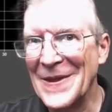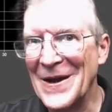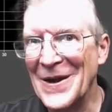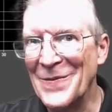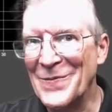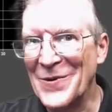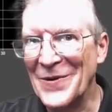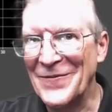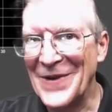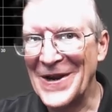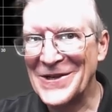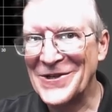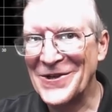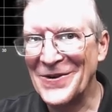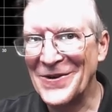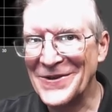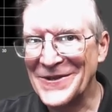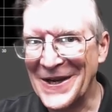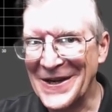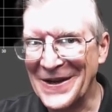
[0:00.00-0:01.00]
a
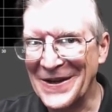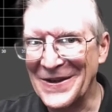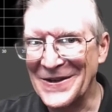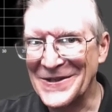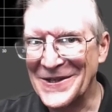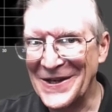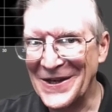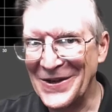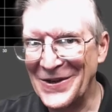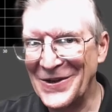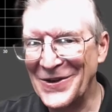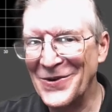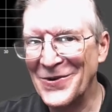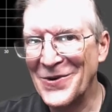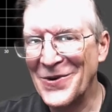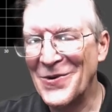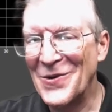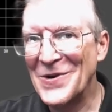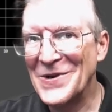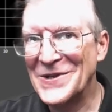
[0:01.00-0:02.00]
professional taking a
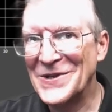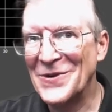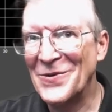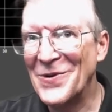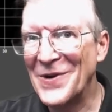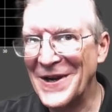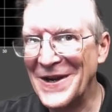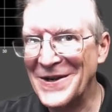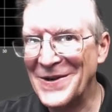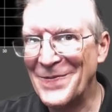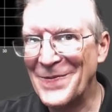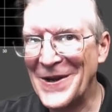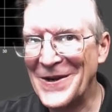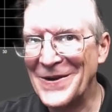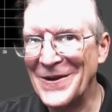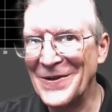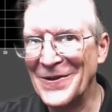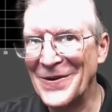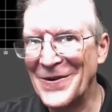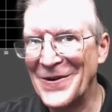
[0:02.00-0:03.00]
CEU course, or an
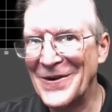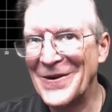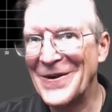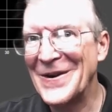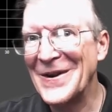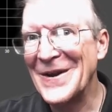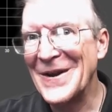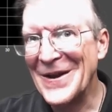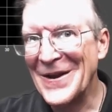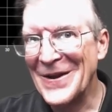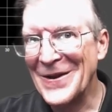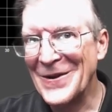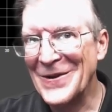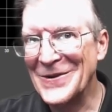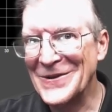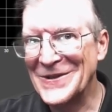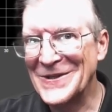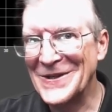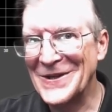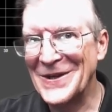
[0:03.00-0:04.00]
independent learner
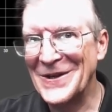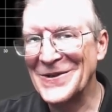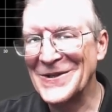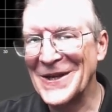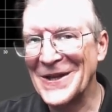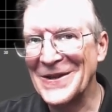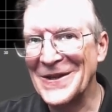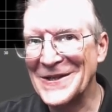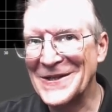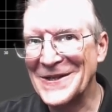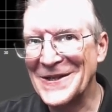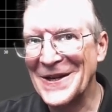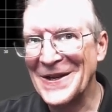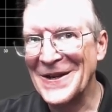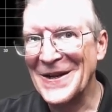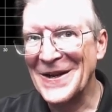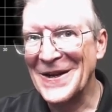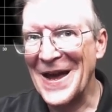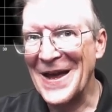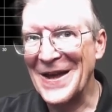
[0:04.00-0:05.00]
who's using this
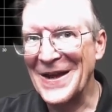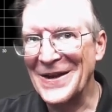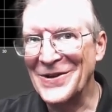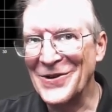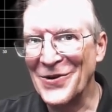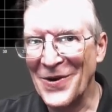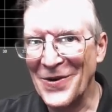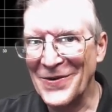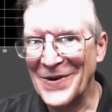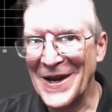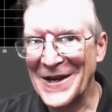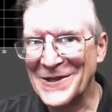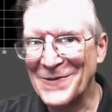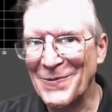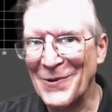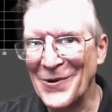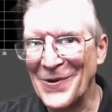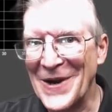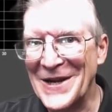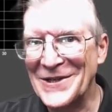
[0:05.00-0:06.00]
in your own
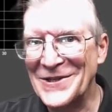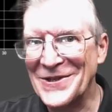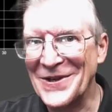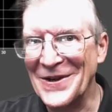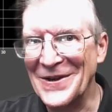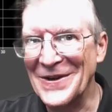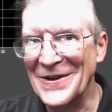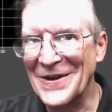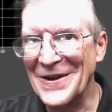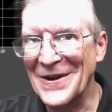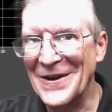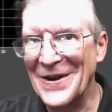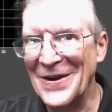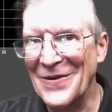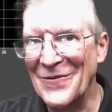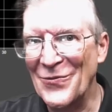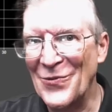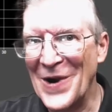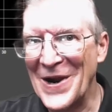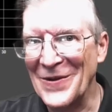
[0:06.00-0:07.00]
exploration
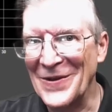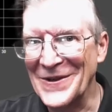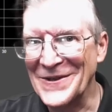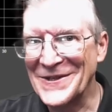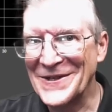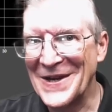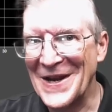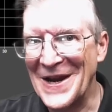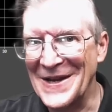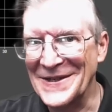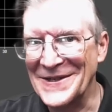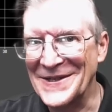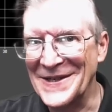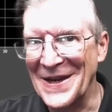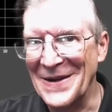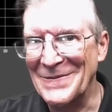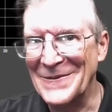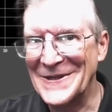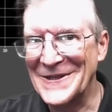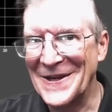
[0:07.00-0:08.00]
of wireless
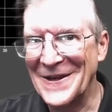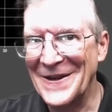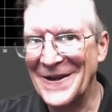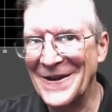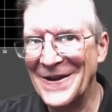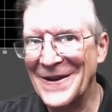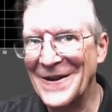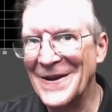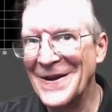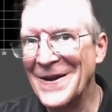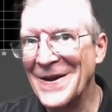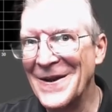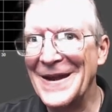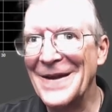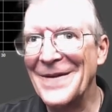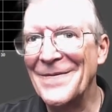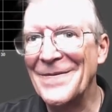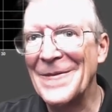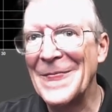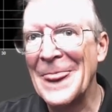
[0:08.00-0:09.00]
concepts.
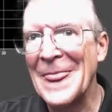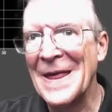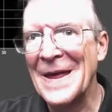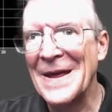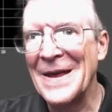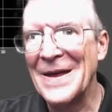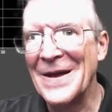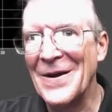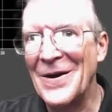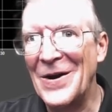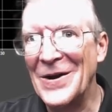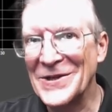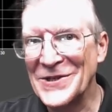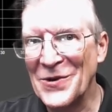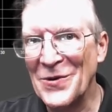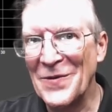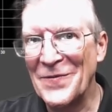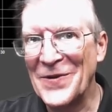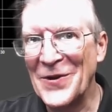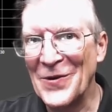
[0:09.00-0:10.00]

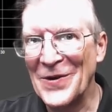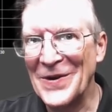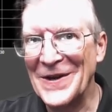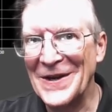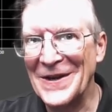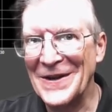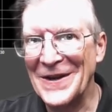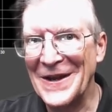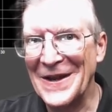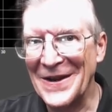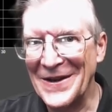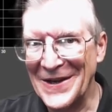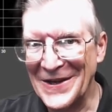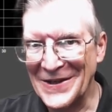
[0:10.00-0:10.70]
Also, if you're in an